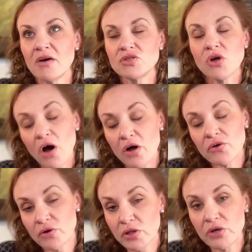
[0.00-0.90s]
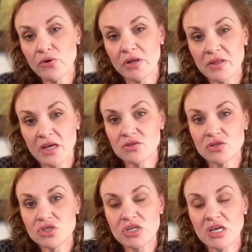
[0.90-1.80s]
taught early on that
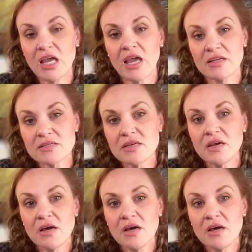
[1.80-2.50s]
she can't